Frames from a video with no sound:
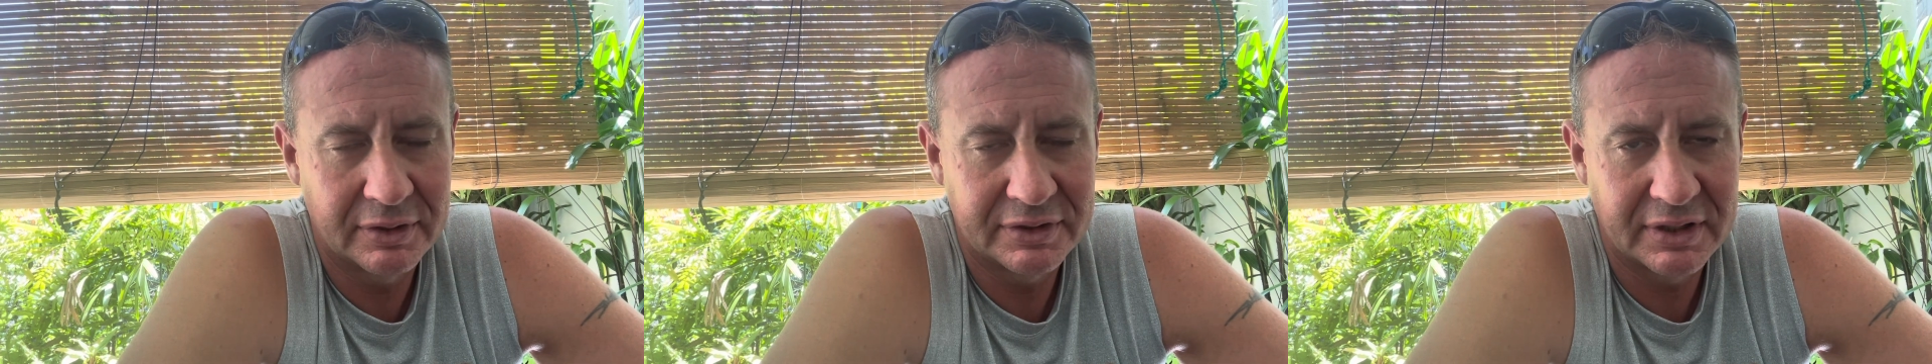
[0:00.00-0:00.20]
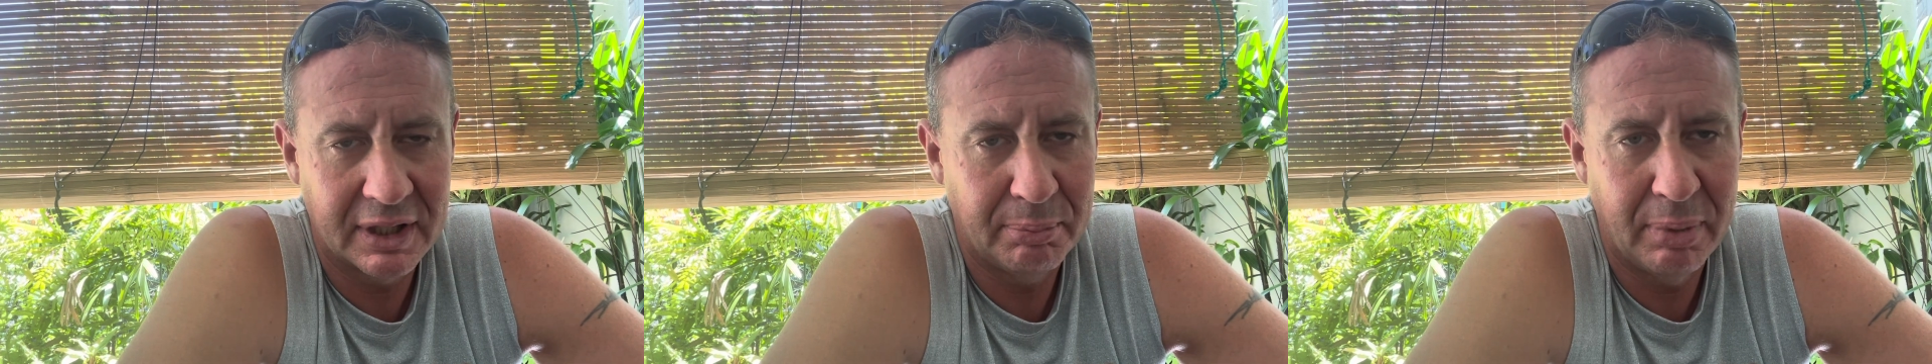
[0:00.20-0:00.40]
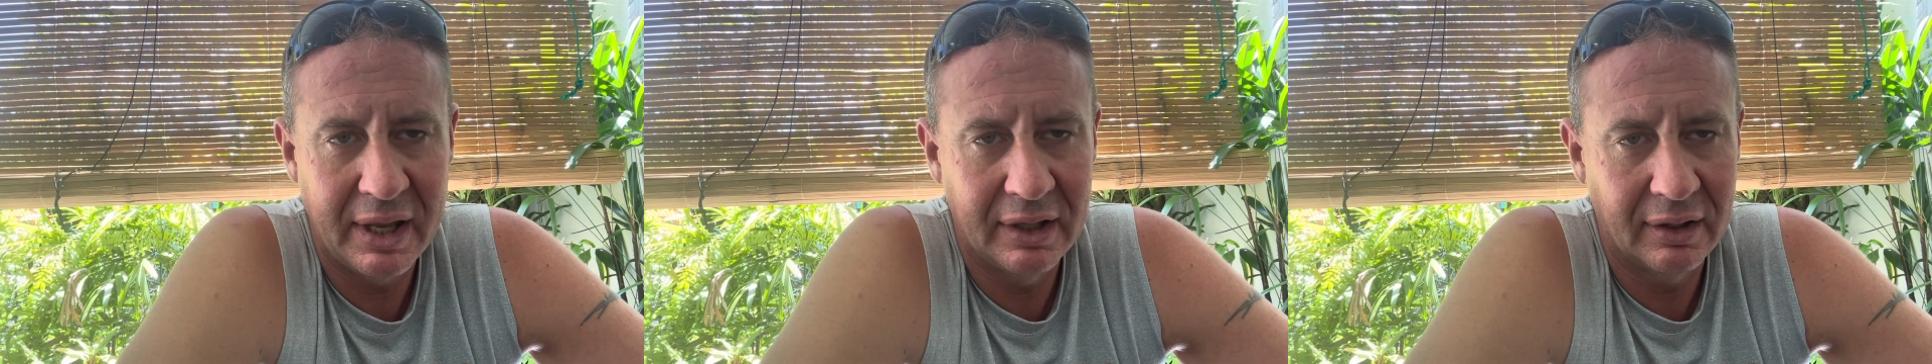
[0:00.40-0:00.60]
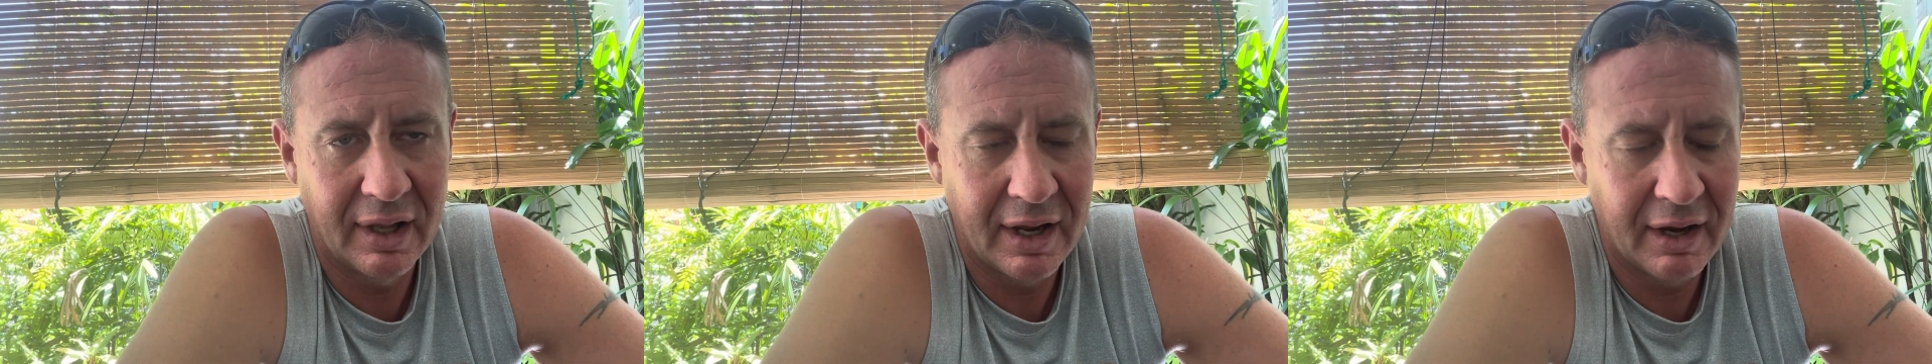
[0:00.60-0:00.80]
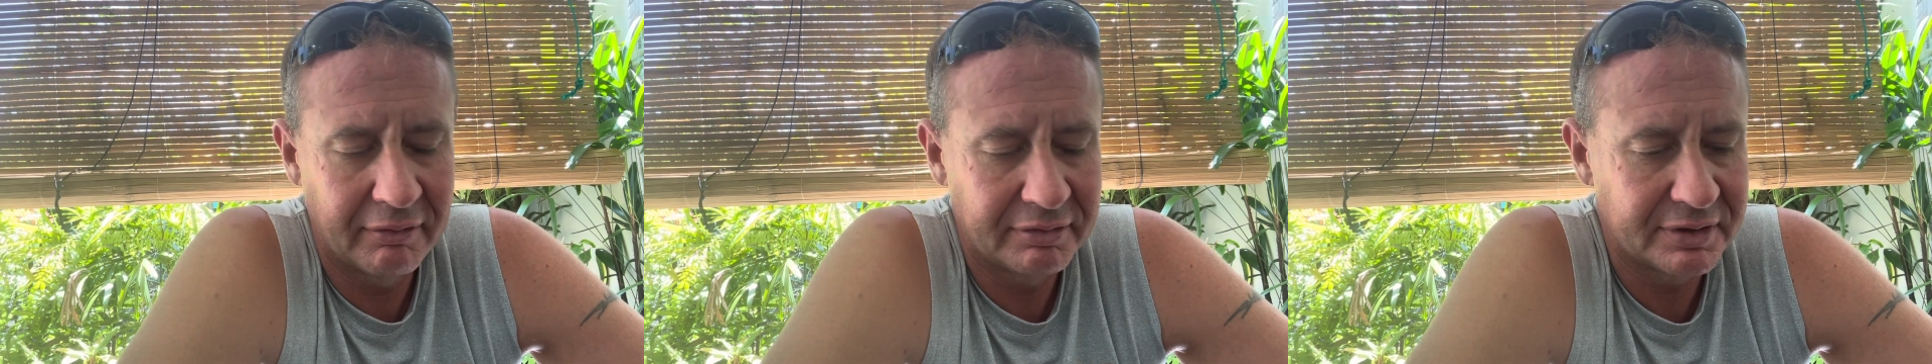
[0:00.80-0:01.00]
to say
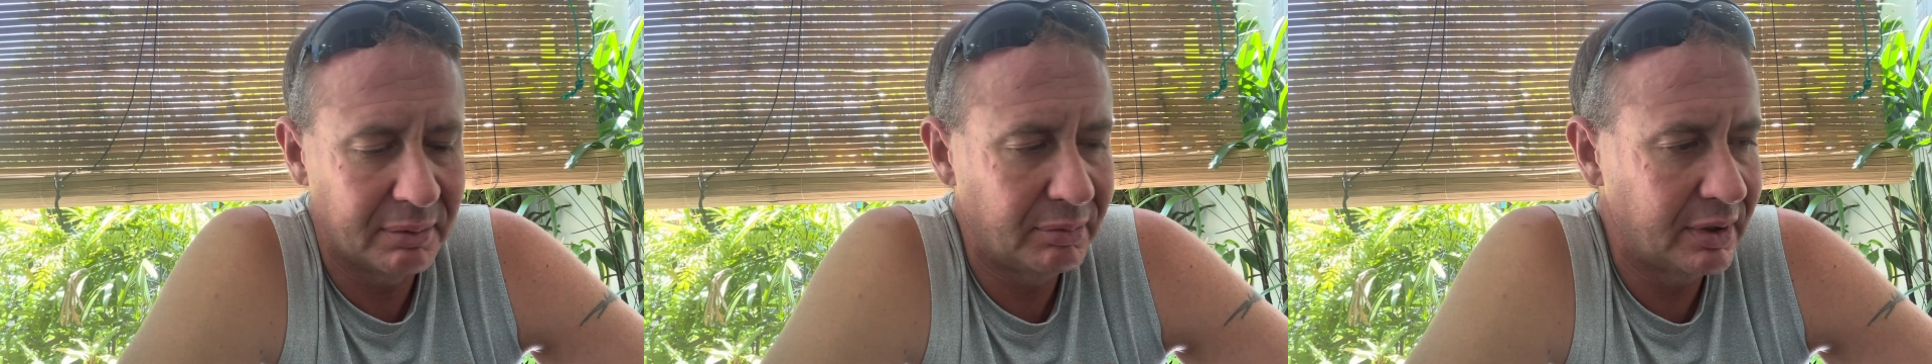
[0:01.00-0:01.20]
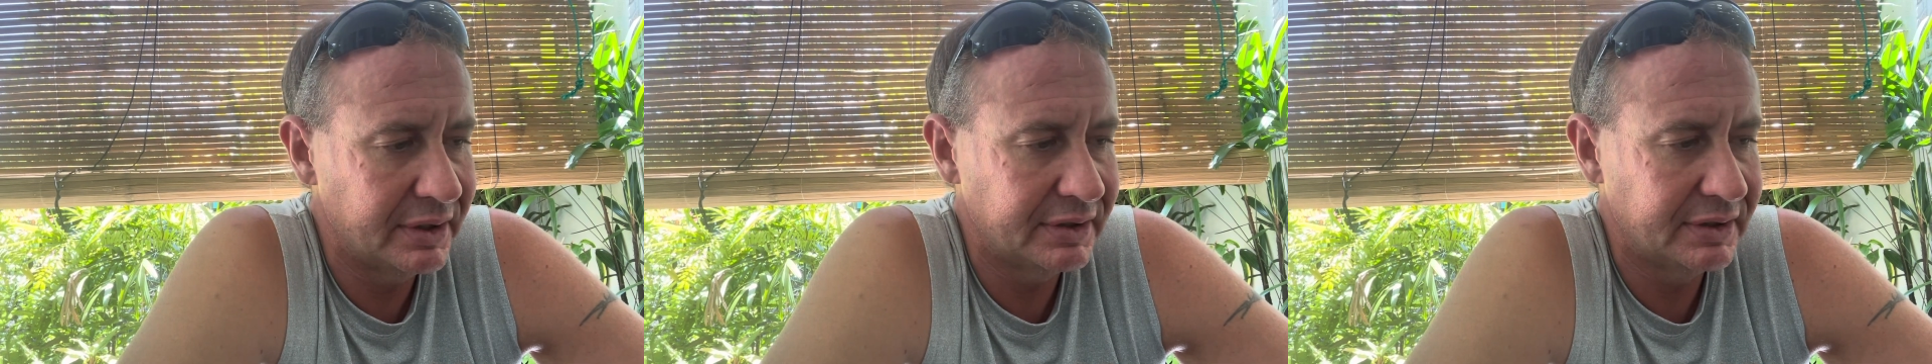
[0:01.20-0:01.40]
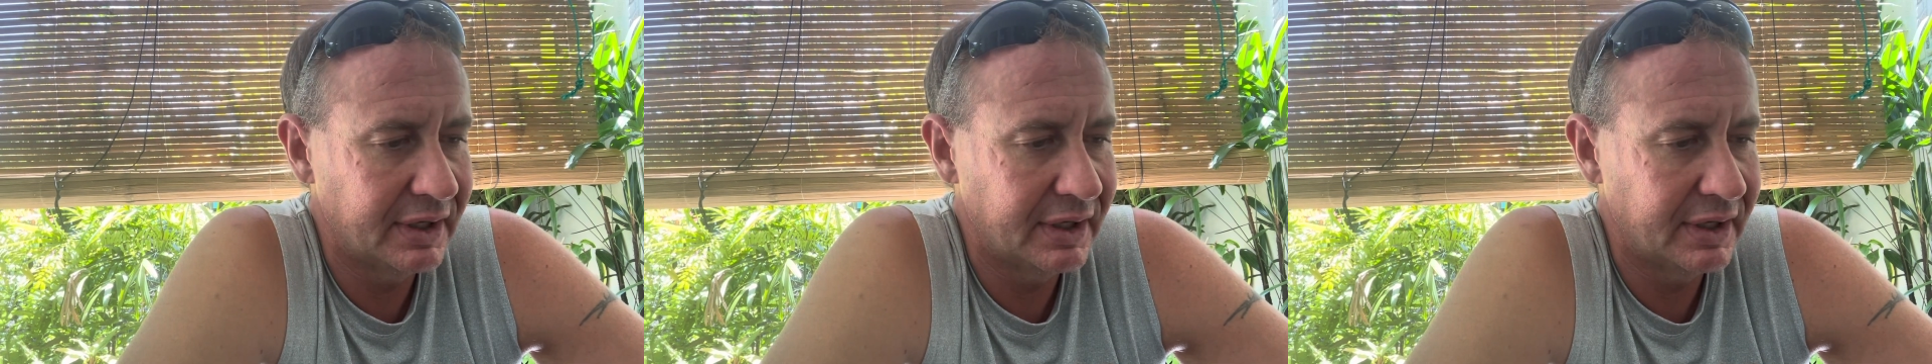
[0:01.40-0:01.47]
Panglao for some reason.